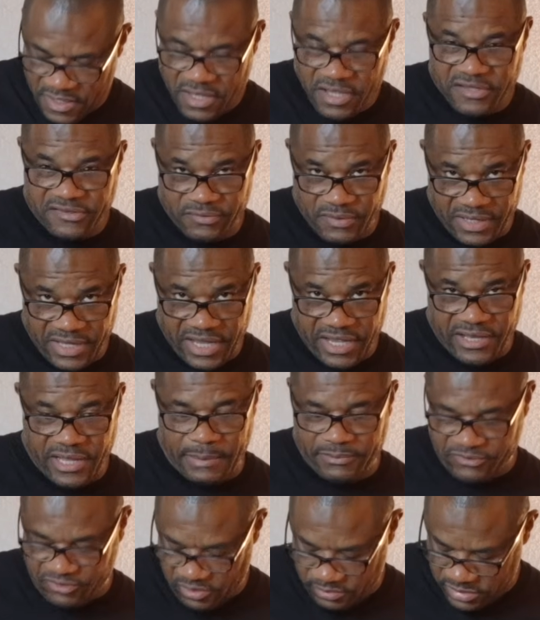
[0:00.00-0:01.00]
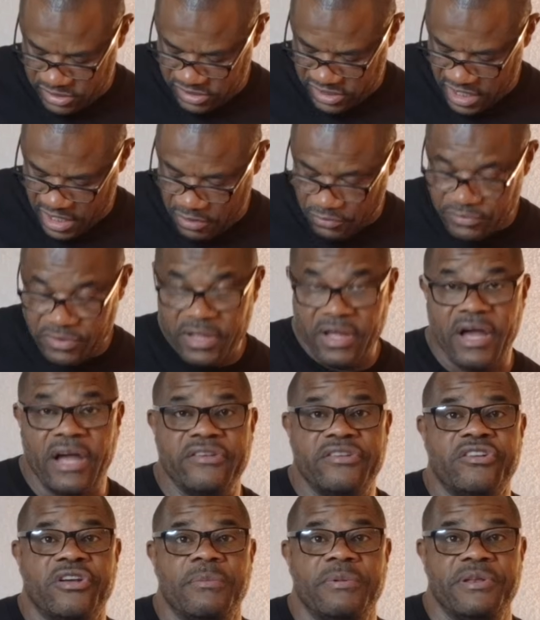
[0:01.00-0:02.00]
So again, I'm strumming down
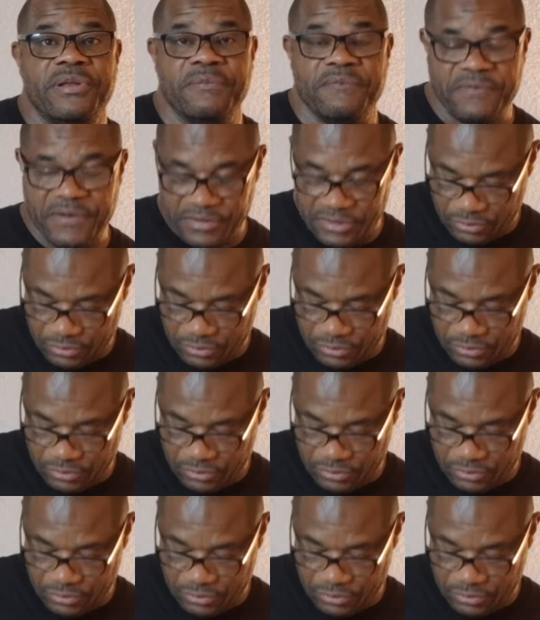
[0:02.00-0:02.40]
and coming up very